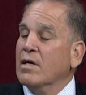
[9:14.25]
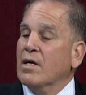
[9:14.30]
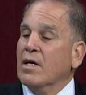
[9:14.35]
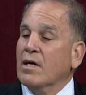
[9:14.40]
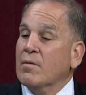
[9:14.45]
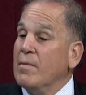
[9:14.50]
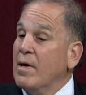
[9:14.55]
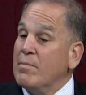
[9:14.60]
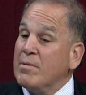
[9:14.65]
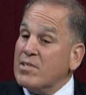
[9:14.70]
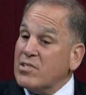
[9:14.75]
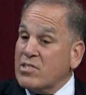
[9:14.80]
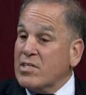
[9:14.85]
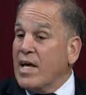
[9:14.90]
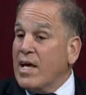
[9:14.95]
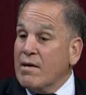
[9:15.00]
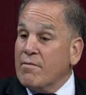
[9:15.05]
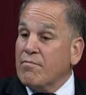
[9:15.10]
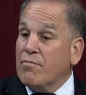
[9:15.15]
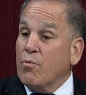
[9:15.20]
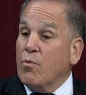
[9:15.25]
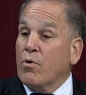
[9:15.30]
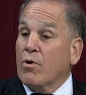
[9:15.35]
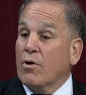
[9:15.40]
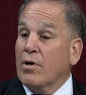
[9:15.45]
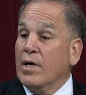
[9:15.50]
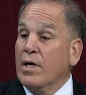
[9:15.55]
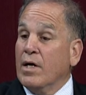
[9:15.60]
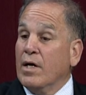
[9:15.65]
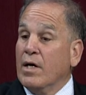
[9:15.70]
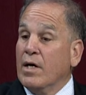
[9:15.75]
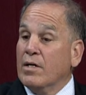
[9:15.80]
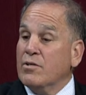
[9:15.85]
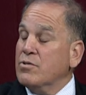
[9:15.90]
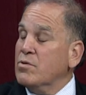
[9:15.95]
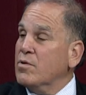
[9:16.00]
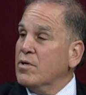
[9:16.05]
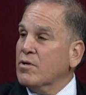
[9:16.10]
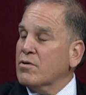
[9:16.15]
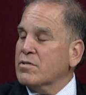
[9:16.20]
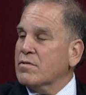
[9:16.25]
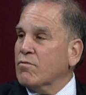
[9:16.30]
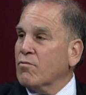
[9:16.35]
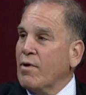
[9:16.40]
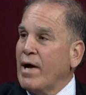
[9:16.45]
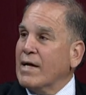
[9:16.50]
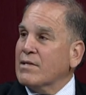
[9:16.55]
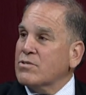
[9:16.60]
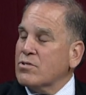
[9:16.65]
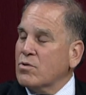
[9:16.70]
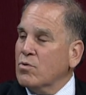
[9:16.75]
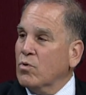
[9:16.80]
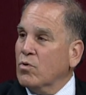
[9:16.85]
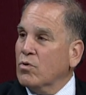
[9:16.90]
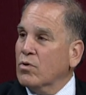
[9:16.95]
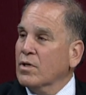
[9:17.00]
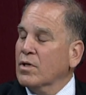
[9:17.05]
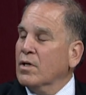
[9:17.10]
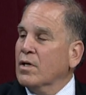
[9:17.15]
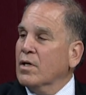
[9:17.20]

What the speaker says: and maybe save for 2 years of grad school